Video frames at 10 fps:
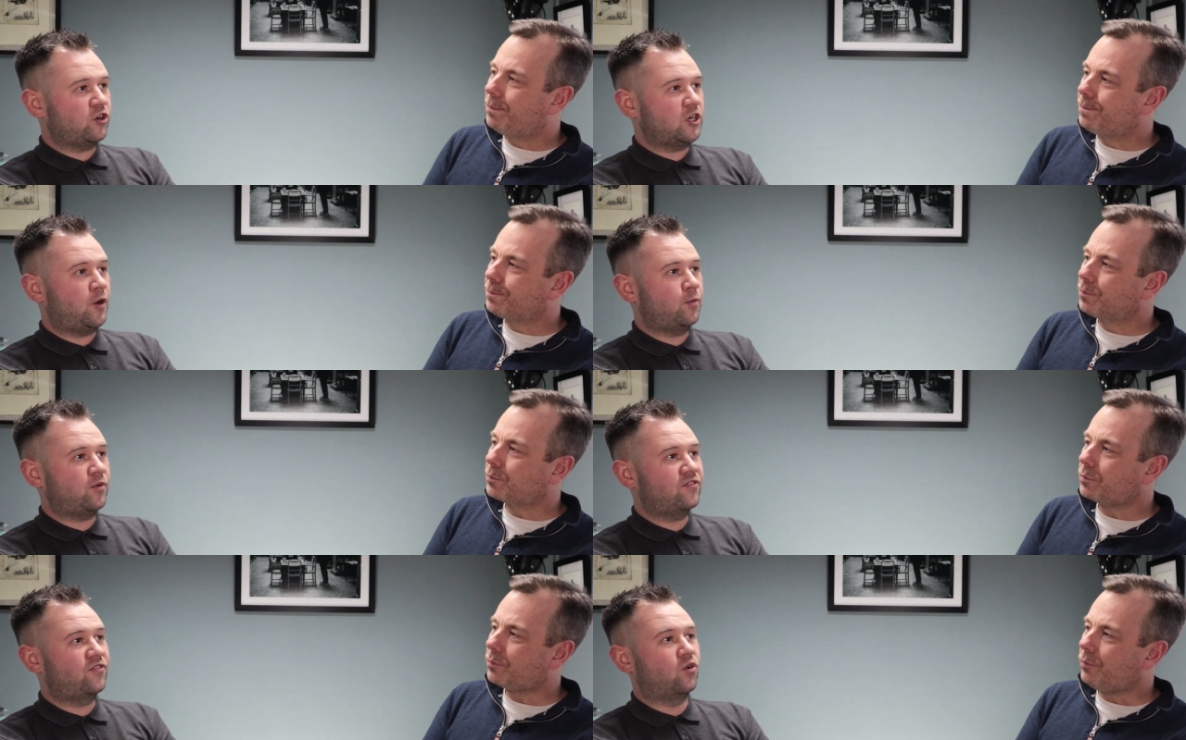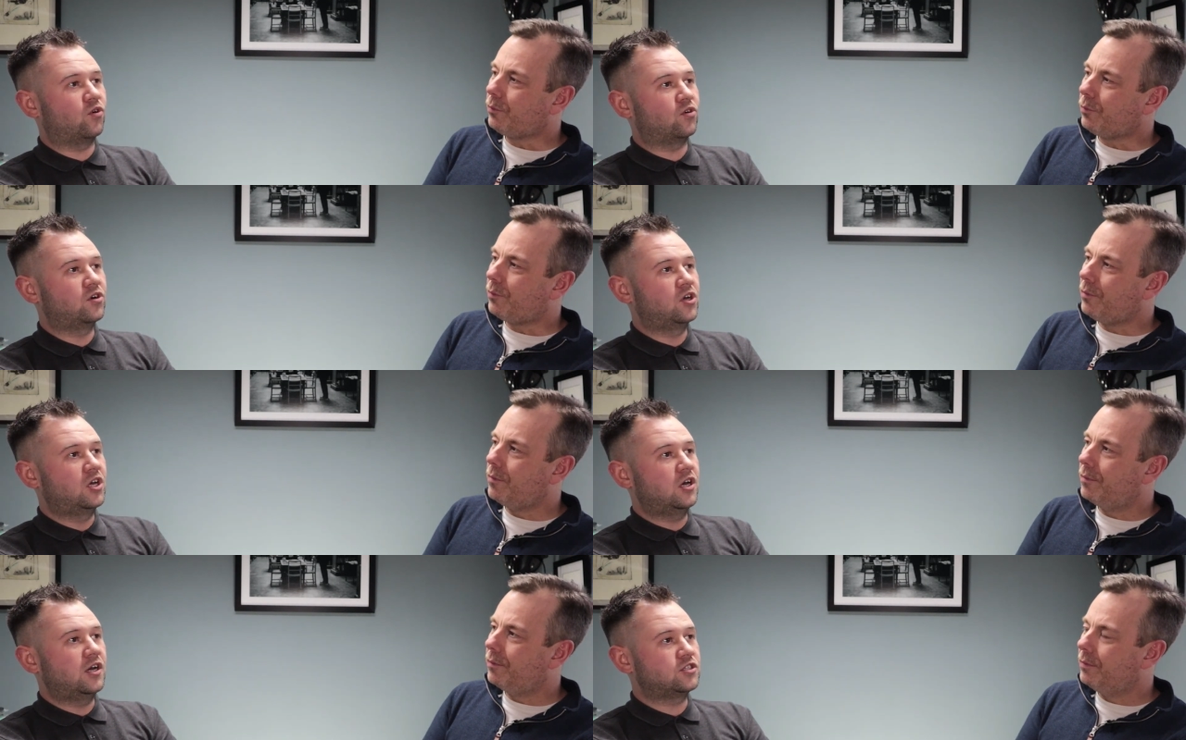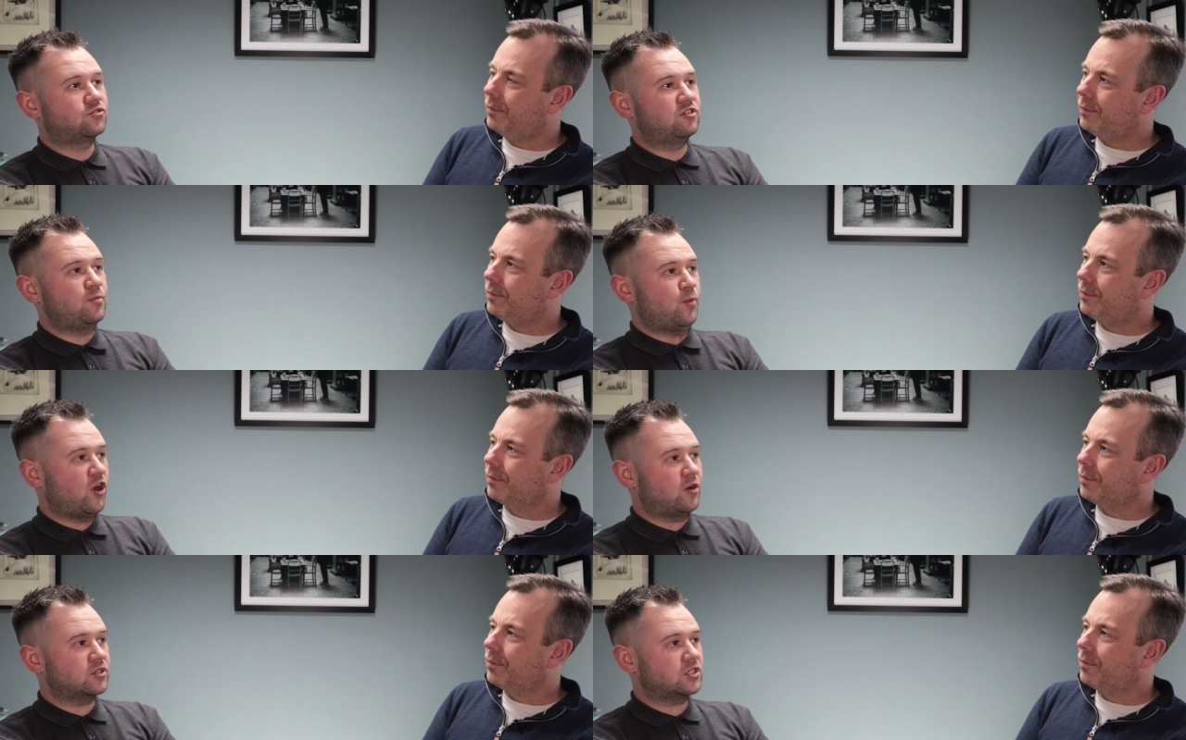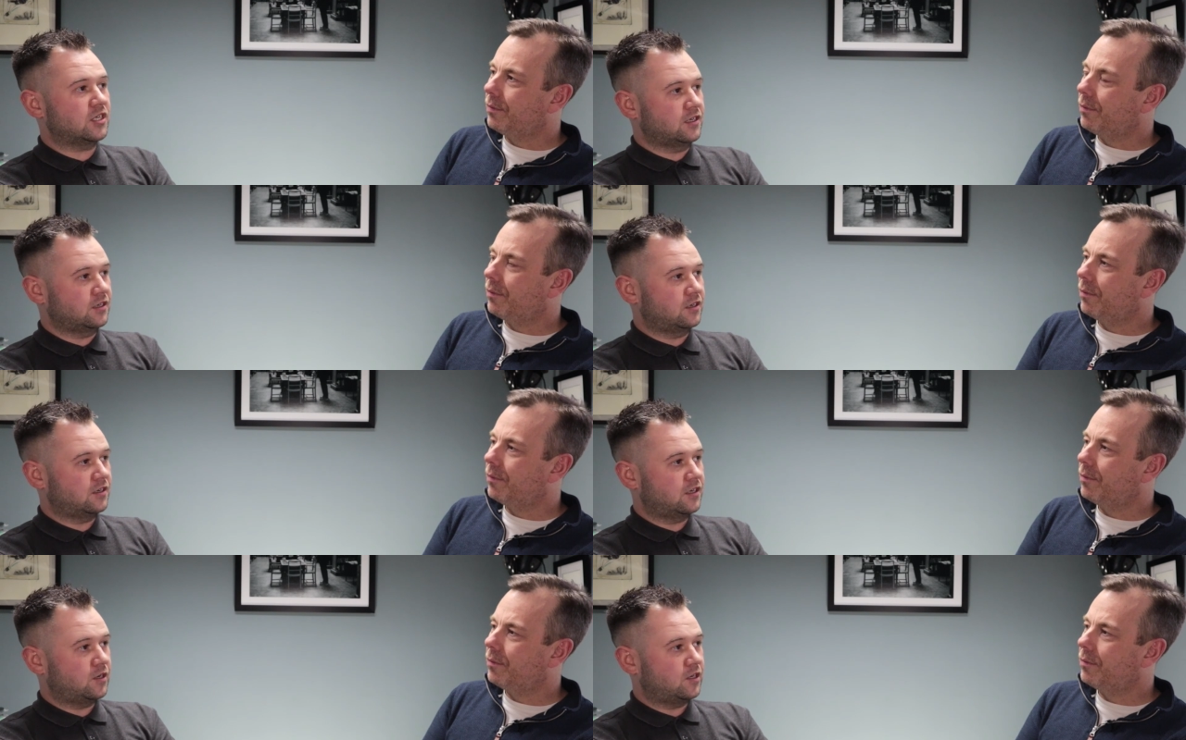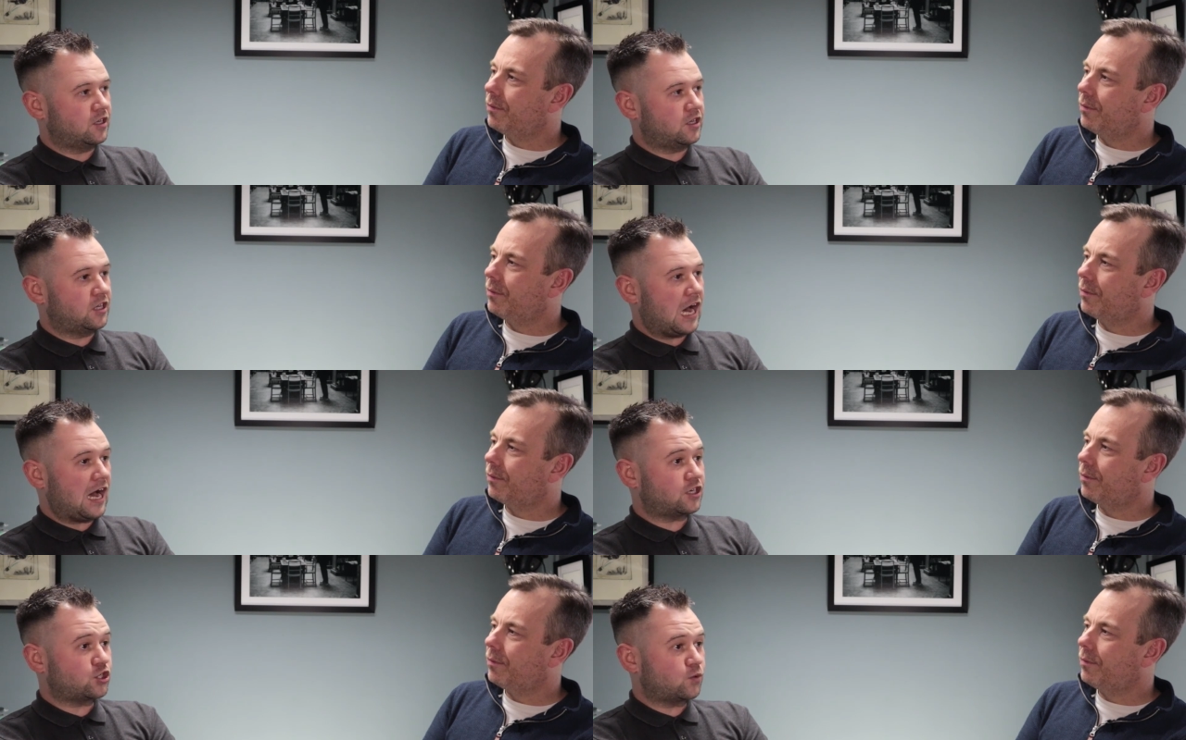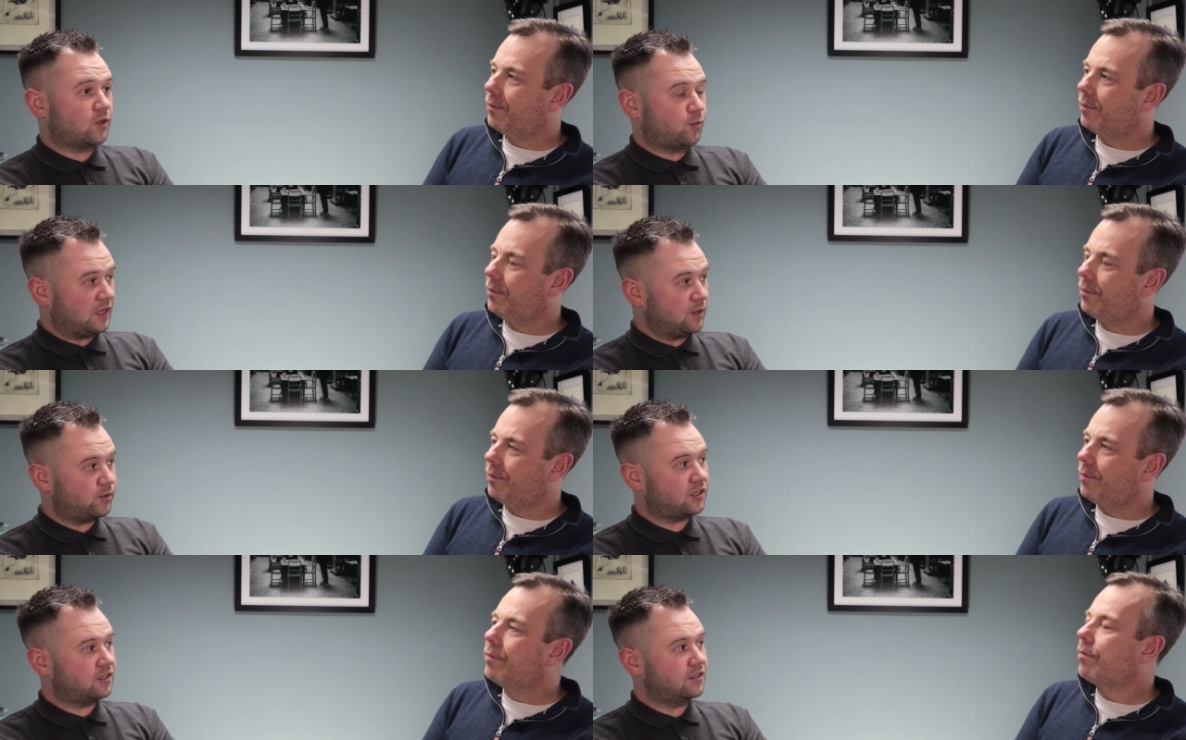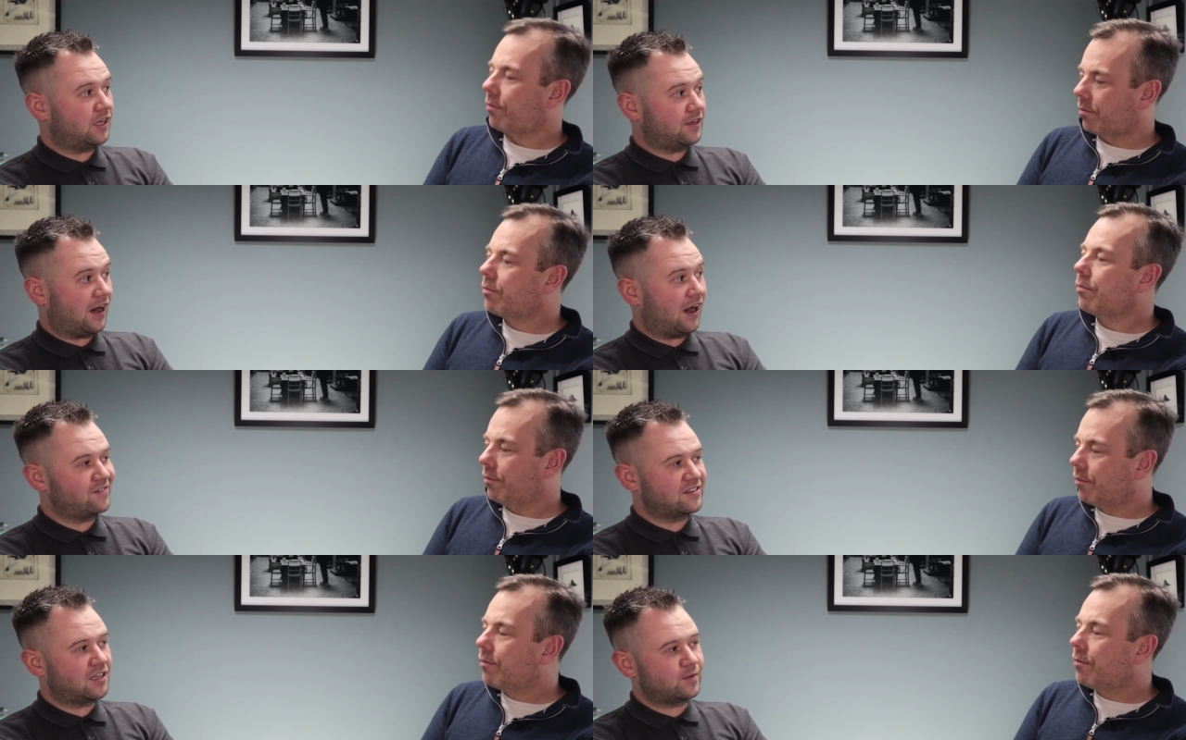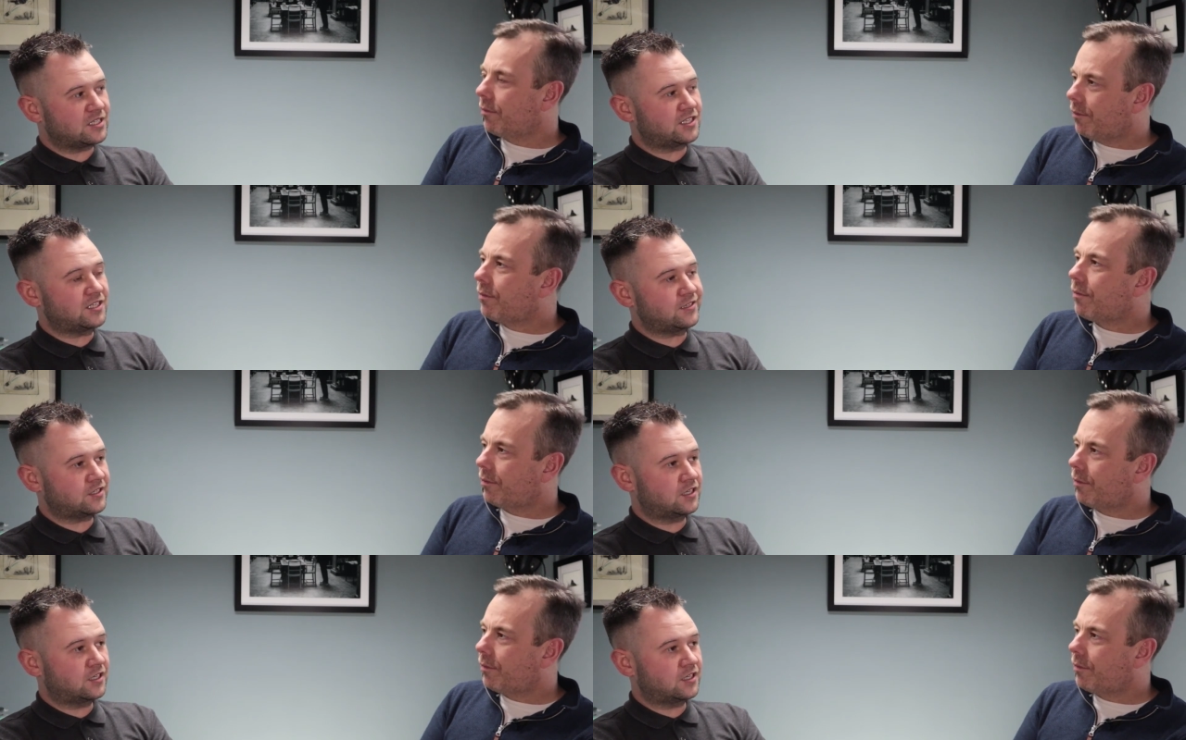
Speaker 1: about before, is repurposing the actual people that they have in their business